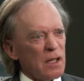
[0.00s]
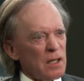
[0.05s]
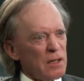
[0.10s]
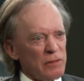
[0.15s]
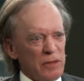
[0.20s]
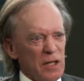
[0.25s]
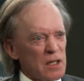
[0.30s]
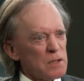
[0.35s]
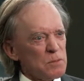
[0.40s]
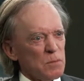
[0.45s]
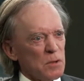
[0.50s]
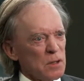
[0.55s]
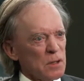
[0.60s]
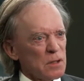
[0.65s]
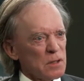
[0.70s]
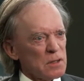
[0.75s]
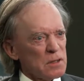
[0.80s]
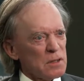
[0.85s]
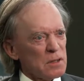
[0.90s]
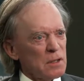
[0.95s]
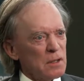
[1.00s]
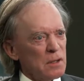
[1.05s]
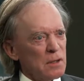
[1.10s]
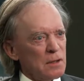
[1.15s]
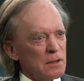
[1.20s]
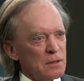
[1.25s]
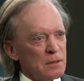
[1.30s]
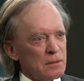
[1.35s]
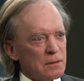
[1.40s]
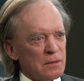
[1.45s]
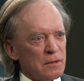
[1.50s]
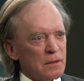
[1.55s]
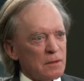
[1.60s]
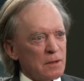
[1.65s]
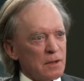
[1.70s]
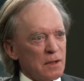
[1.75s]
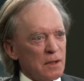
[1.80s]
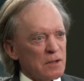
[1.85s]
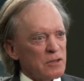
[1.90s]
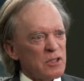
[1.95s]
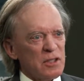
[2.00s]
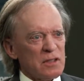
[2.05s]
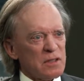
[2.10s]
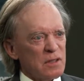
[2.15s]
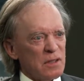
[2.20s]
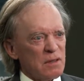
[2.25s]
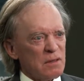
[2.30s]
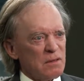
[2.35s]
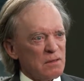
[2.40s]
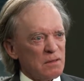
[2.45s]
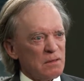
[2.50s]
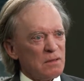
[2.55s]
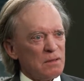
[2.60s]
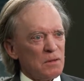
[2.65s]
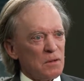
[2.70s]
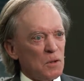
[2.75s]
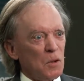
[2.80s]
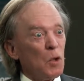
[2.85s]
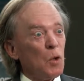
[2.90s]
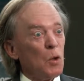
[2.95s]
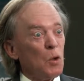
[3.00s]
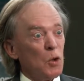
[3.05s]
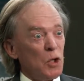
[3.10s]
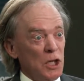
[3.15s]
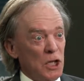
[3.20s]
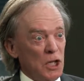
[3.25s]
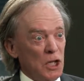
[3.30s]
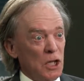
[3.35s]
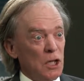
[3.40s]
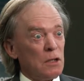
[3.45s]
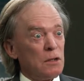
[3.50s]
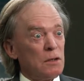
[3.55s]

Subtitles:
I have Asperger's? And she said, oh, yeah.